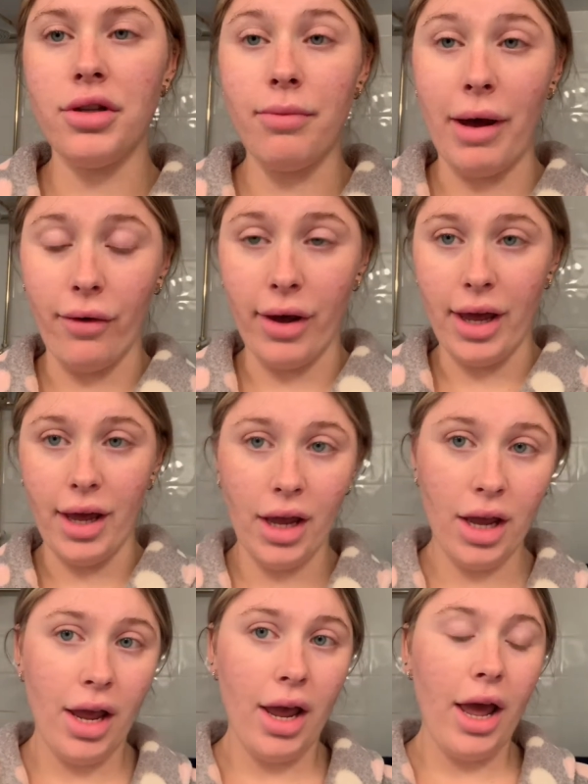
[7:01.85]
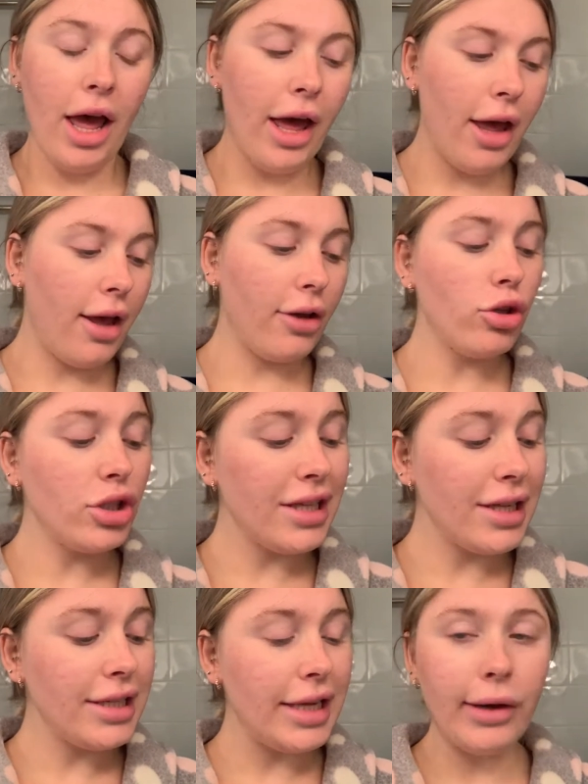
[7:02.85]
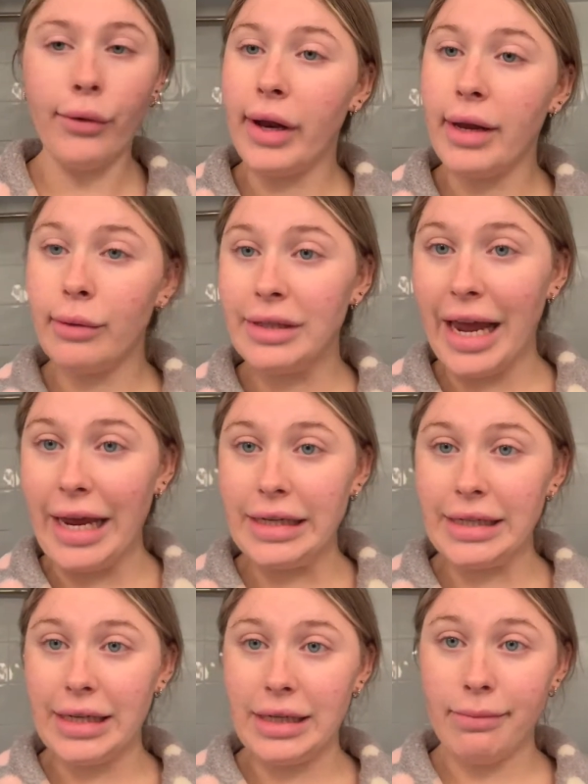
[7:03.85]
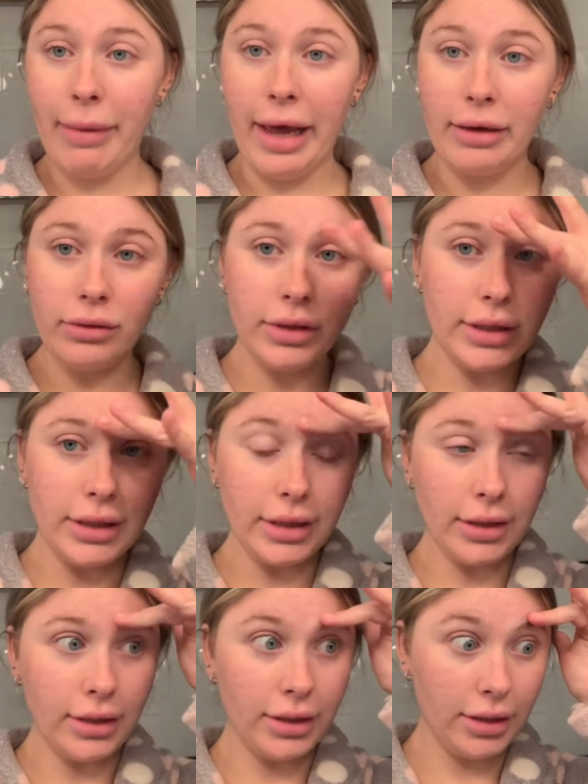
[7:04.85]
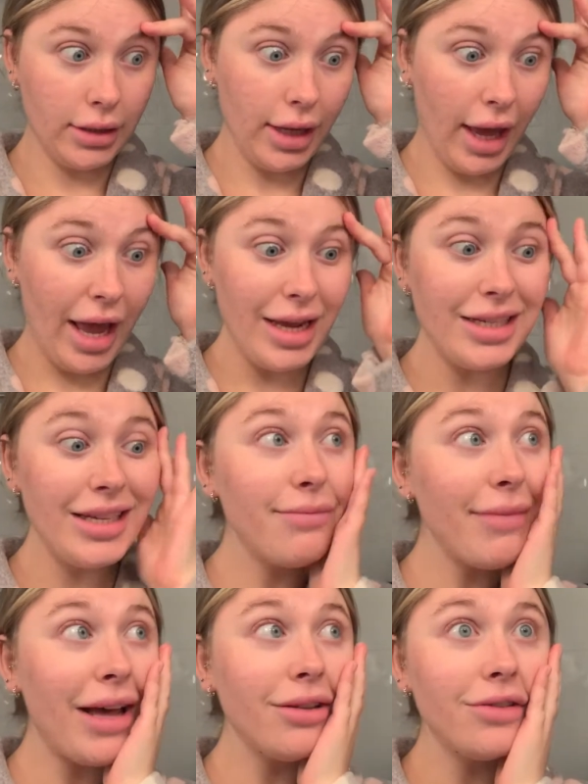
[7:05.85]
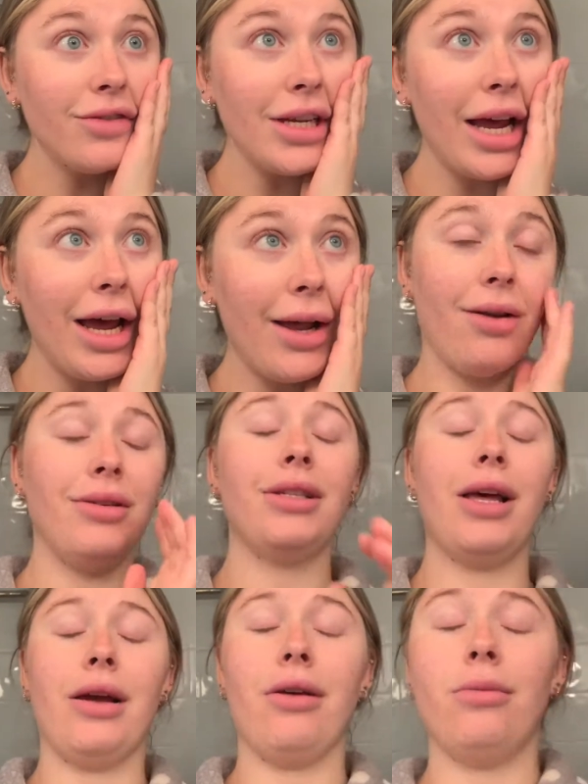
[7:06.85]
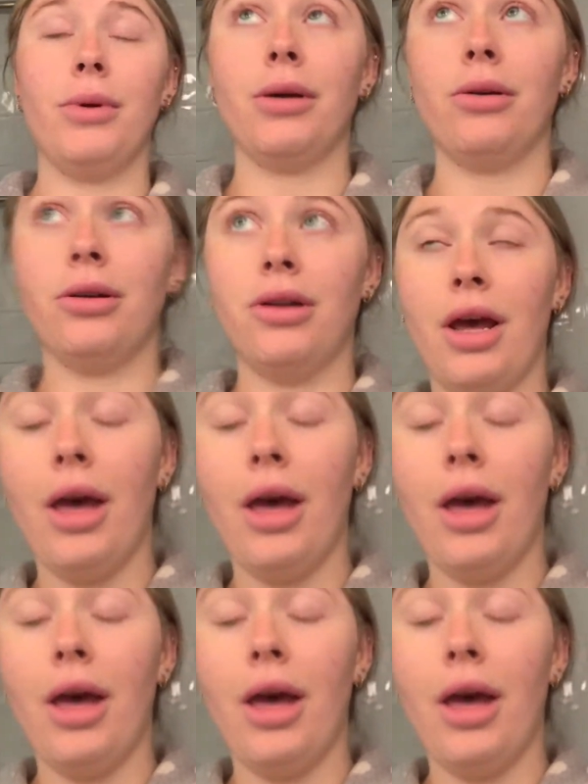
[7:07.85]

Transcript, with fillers: about it. Uh, got to the till and it was 18 pounds. 18 pounds for tan. I was like, oh my god,